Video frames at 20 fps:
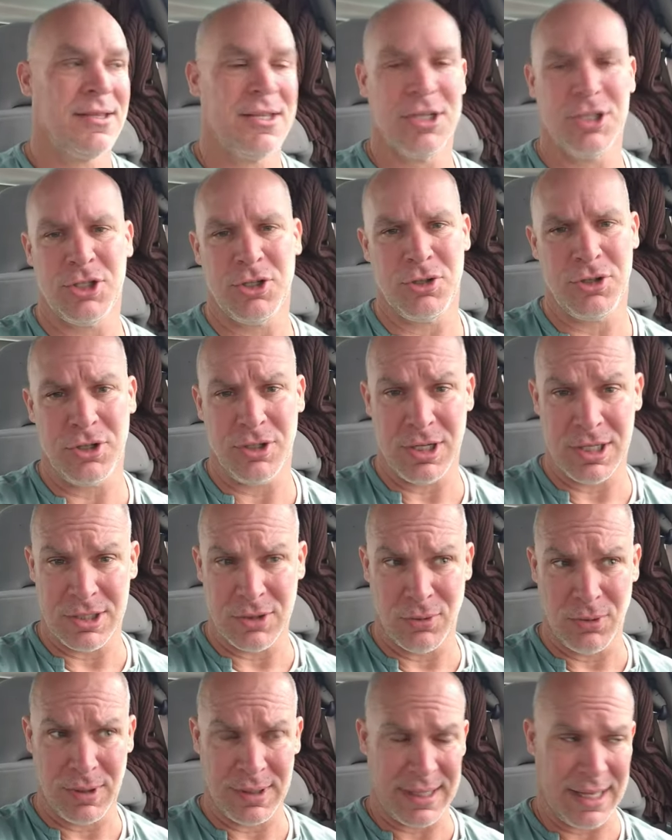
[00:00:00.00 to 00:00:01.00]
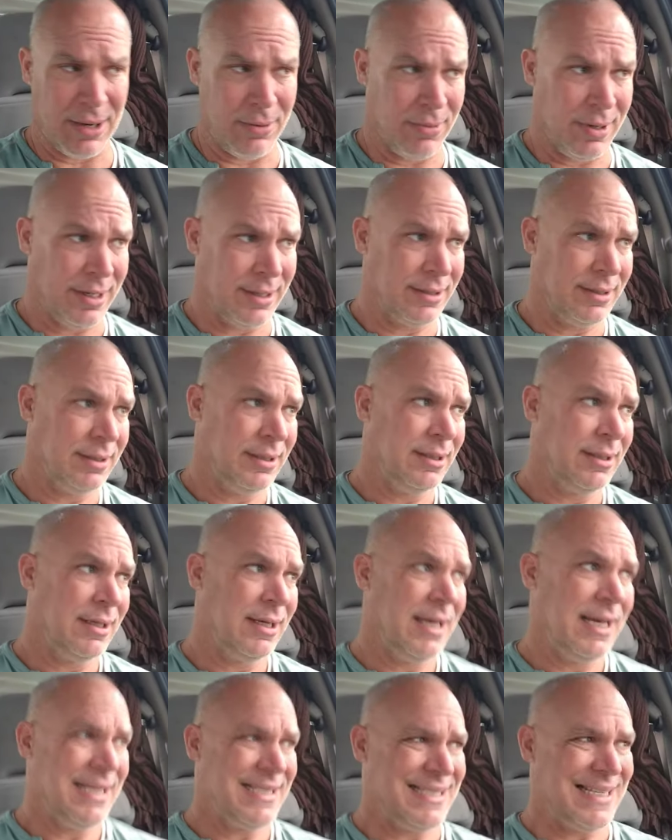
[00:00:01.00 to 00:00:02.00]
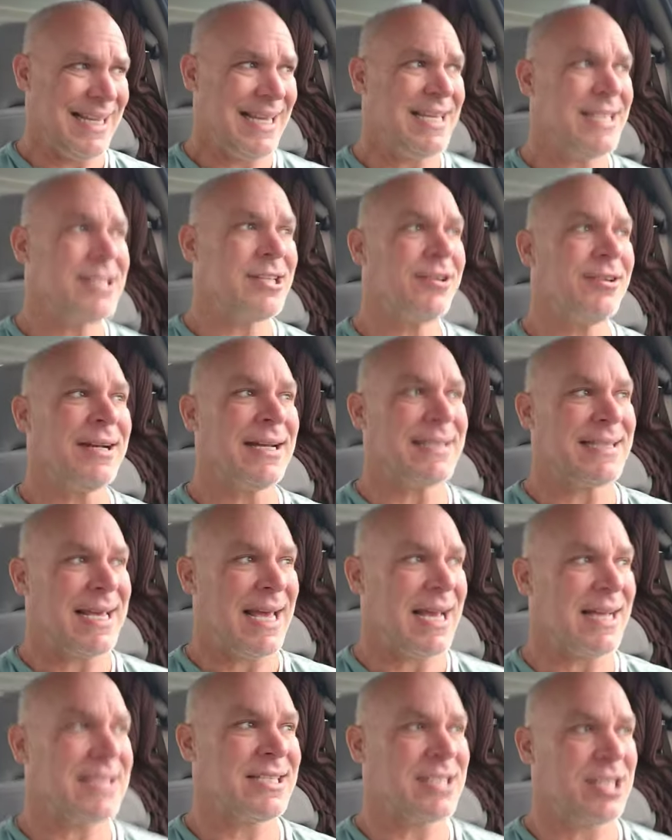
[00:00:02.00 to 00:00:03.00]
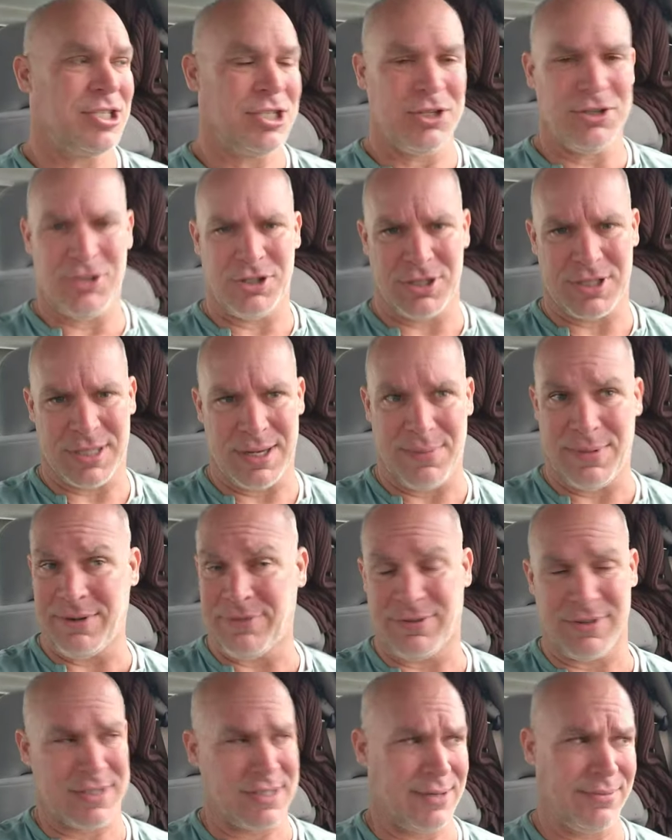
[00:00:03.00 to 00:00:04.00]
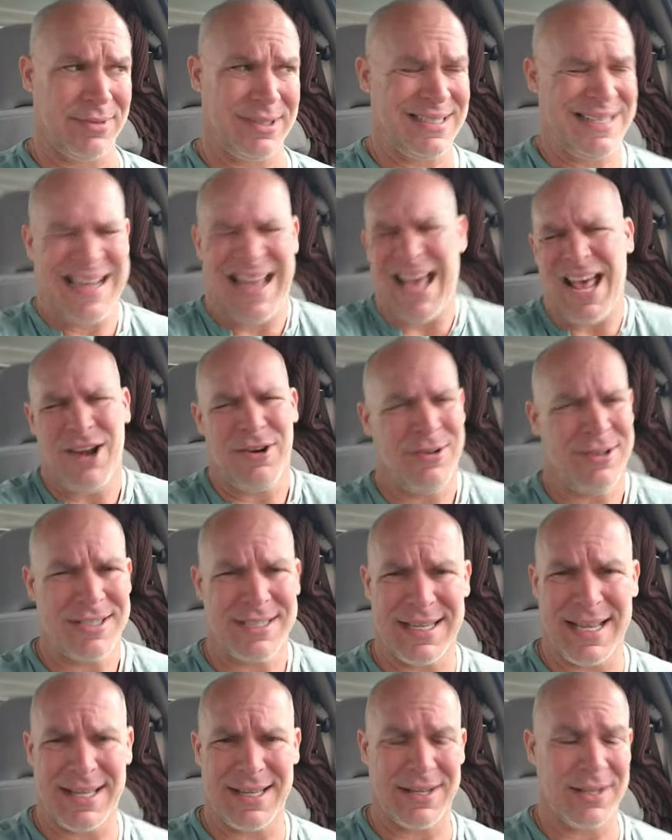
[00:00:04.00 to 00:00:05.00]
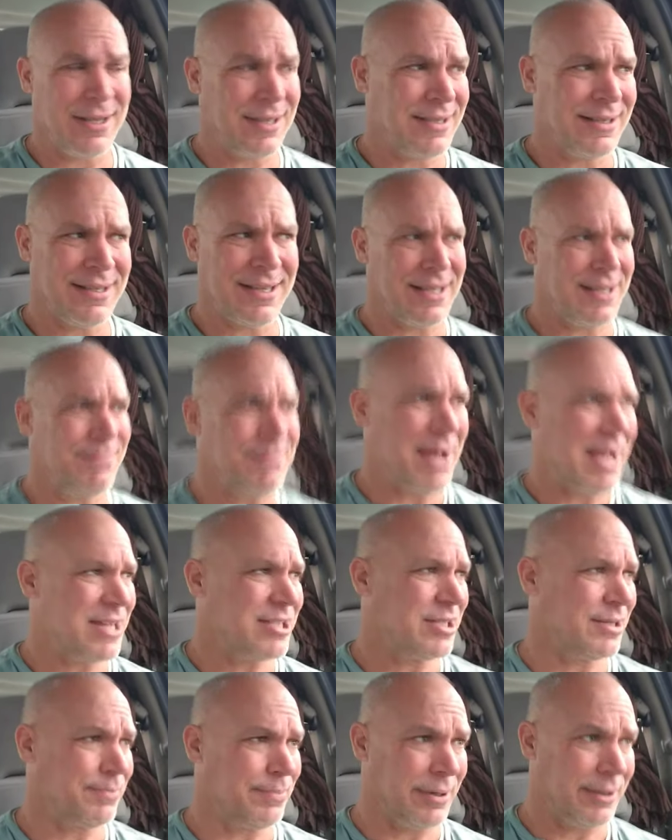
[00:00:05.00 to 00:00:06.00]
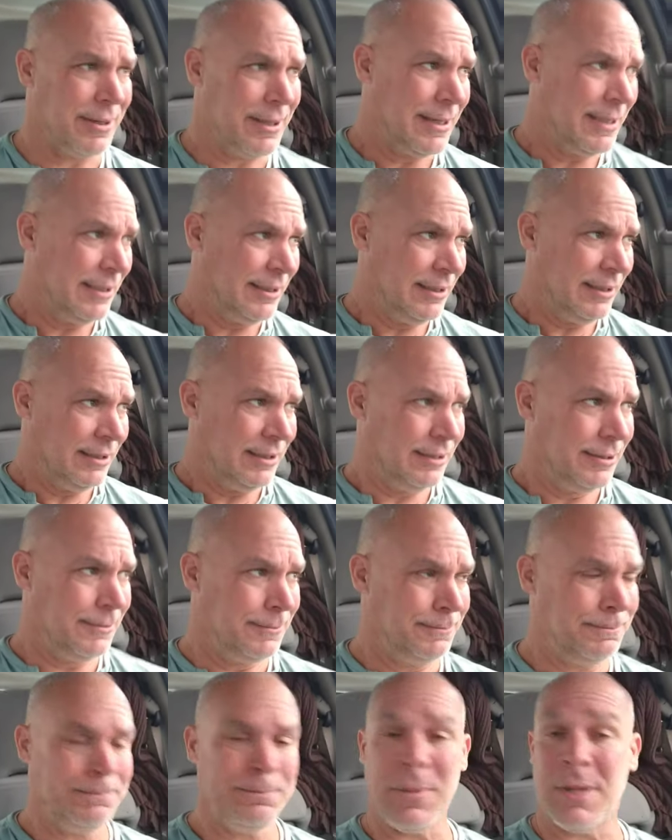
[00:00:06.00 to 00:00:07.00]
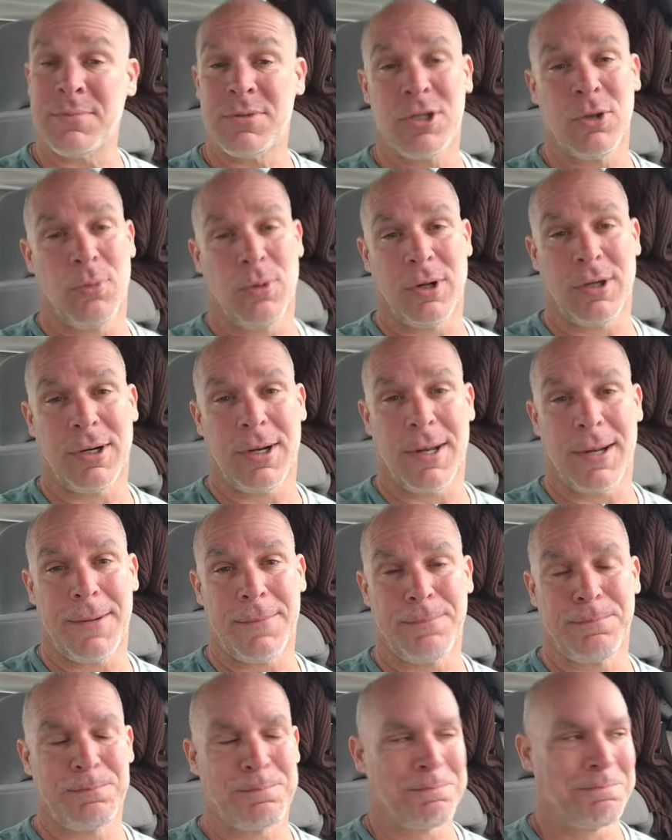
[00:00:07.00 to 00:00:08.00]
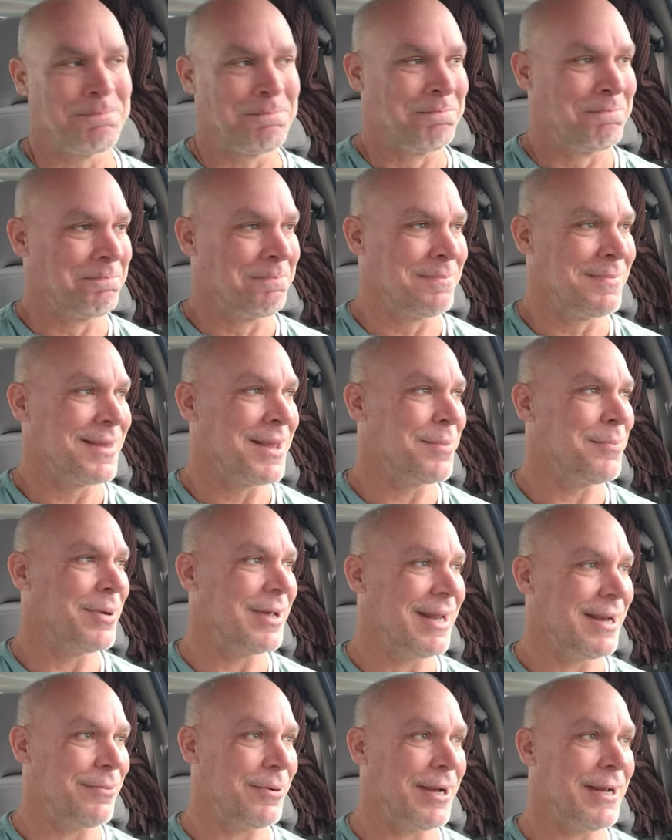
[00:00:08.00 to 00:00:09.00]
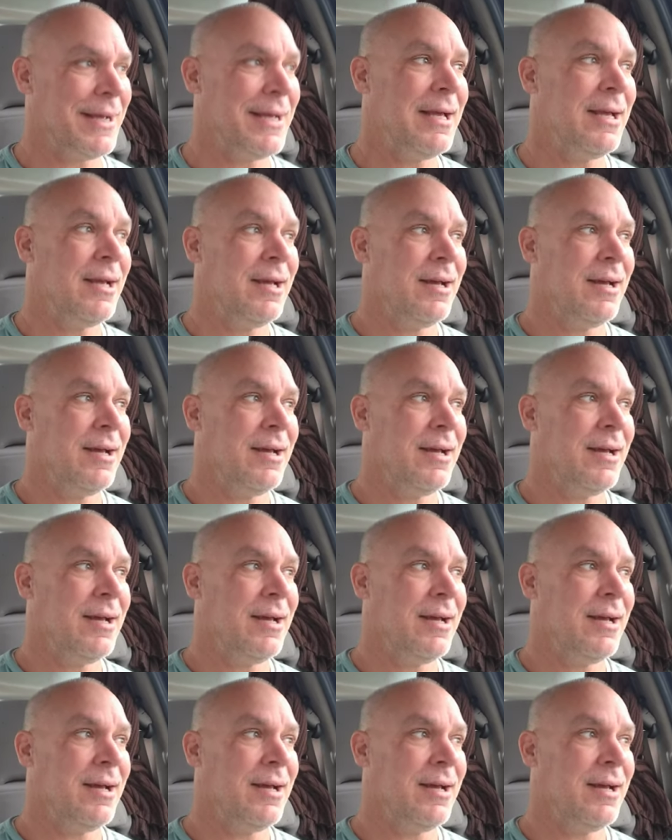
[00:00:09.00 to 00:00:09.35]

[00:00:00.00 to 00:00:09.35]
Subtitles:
the juju doesn't work that way. It's easier in a text to juju somebody for some reason. I don't understand the magic, but I'm still working on it. But anyway,